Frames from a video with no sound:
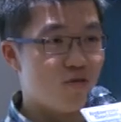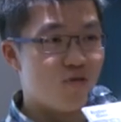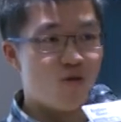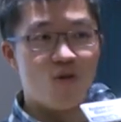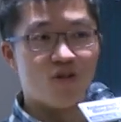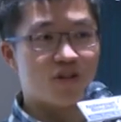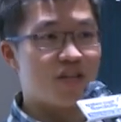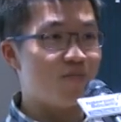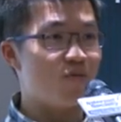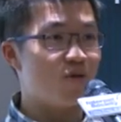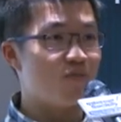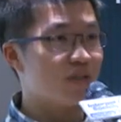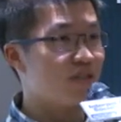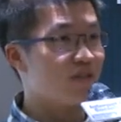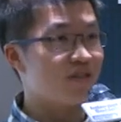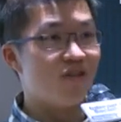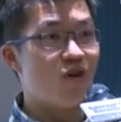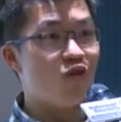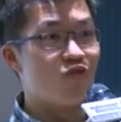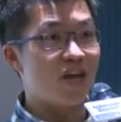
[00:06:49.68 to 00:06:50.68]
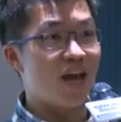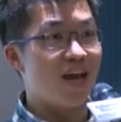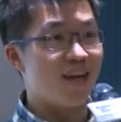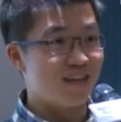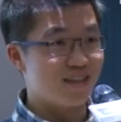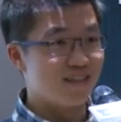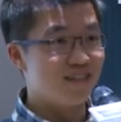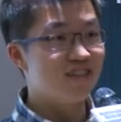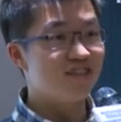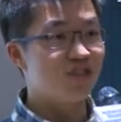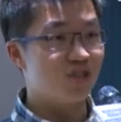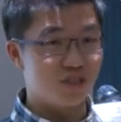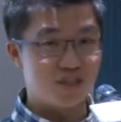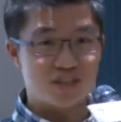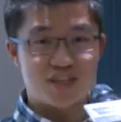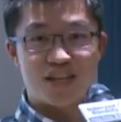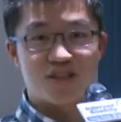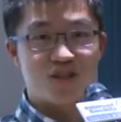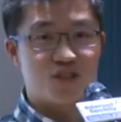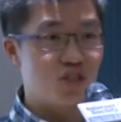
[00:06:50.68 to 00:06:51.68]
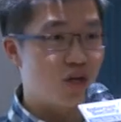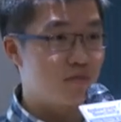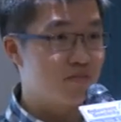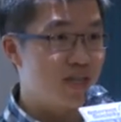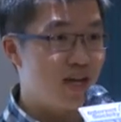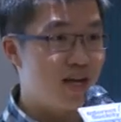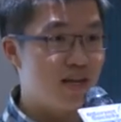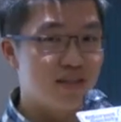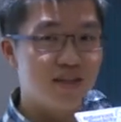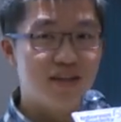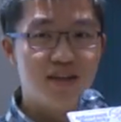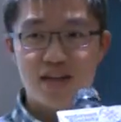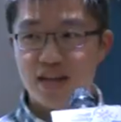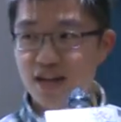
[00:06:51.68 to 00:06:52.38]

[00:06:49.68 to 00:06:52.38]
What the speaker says: Oh, 10 more bucks, okay, just get the job done.